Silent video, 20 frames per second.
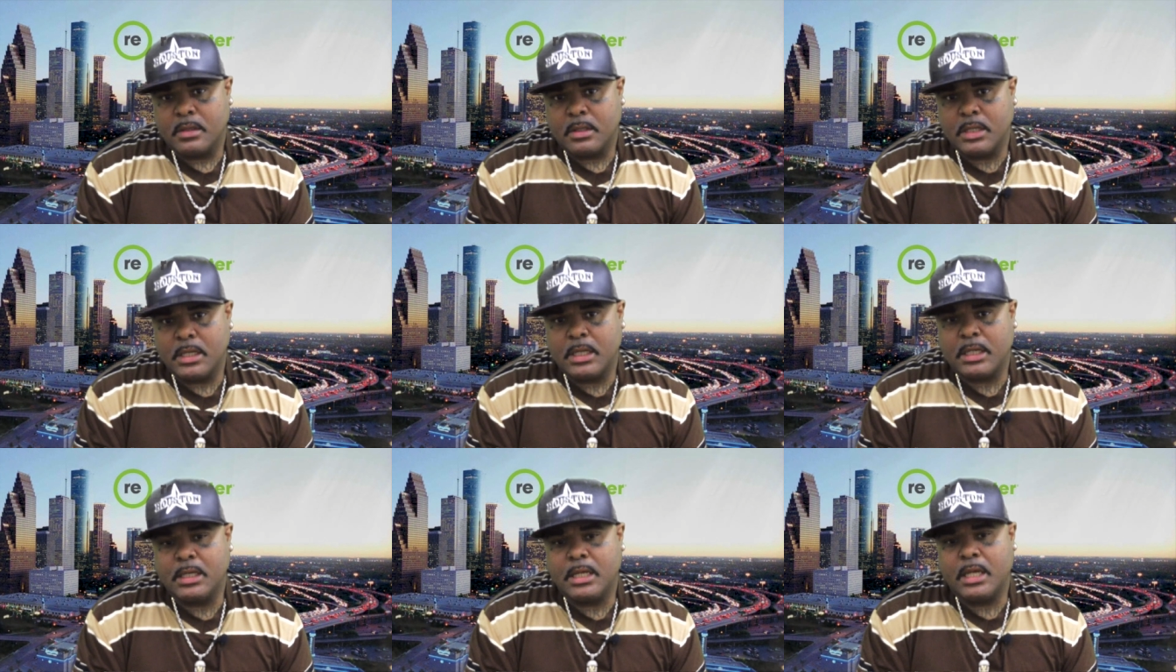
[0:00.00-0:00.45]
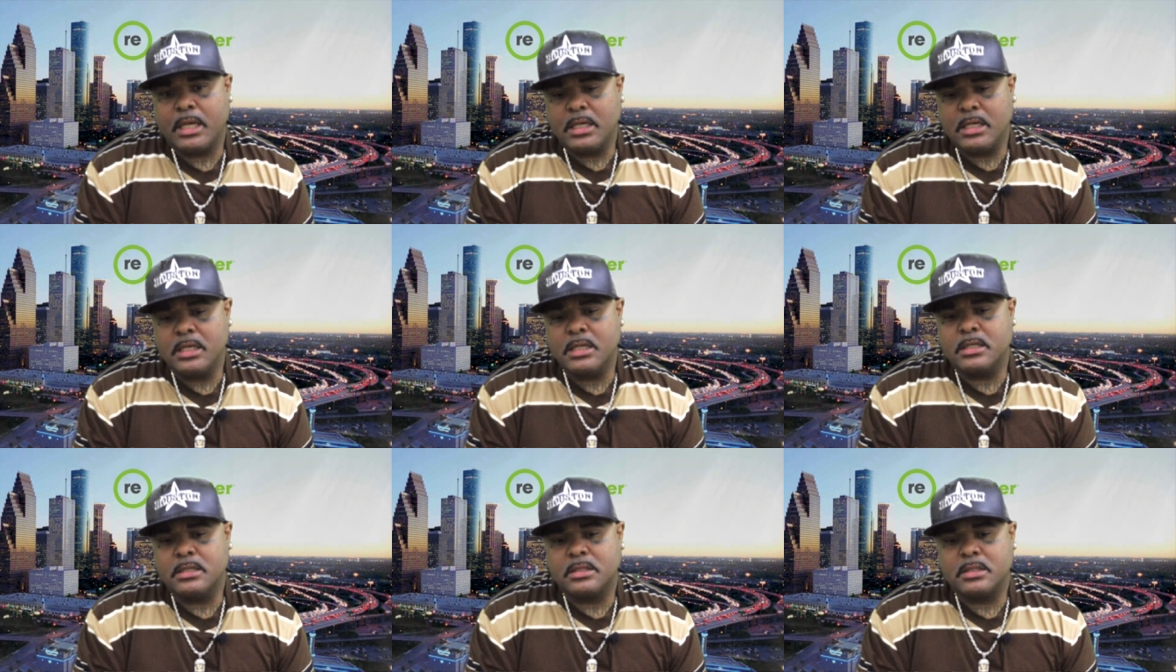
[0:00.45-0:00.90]
that there
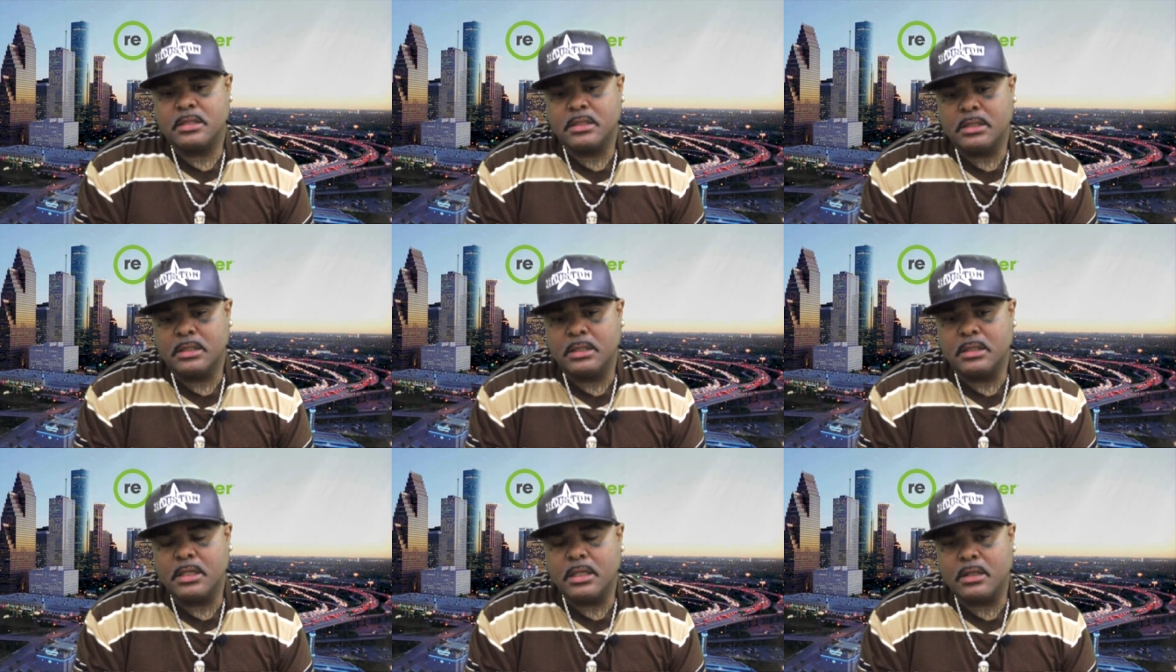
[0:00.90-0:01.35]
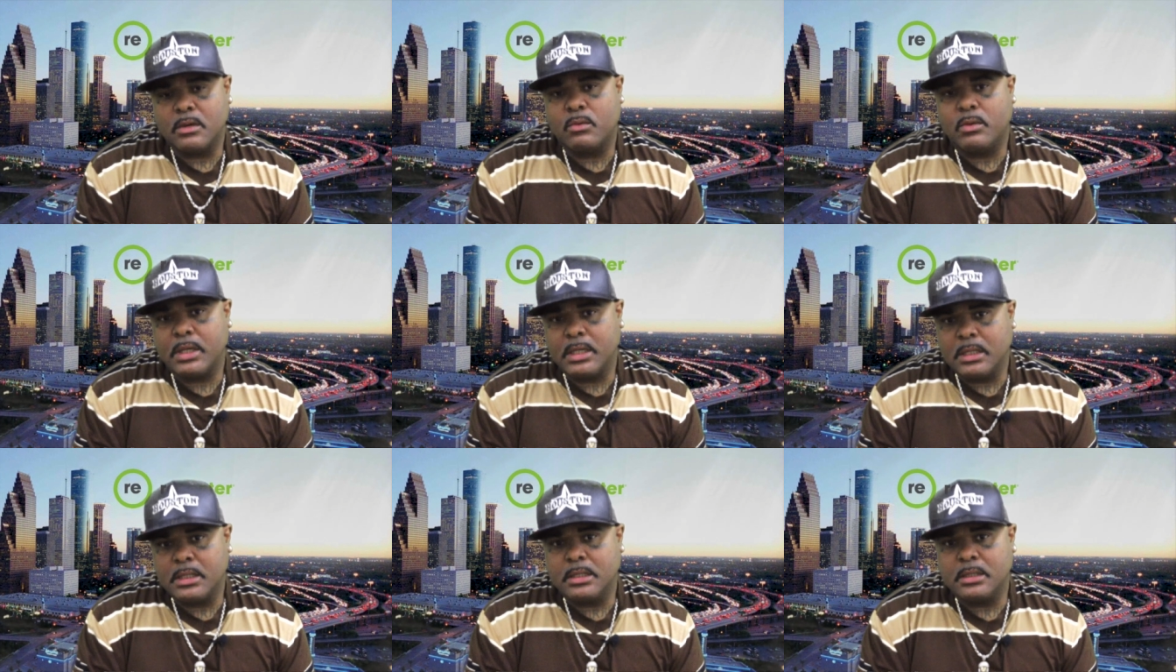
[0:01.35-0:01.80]
is another
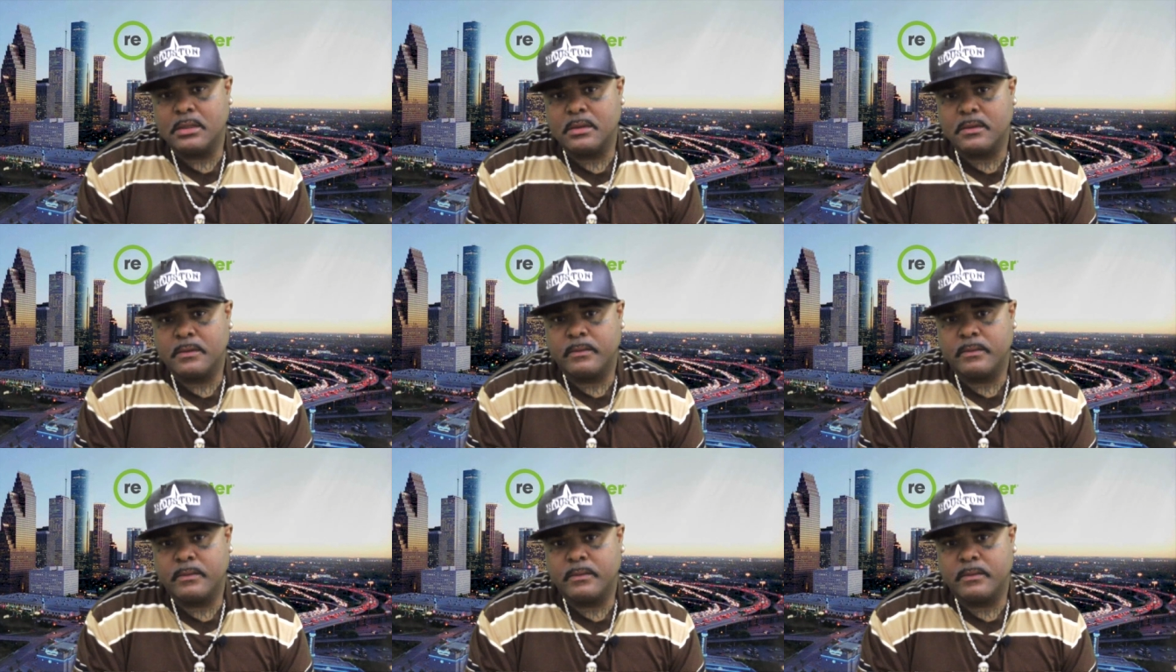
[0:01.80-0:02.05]
way.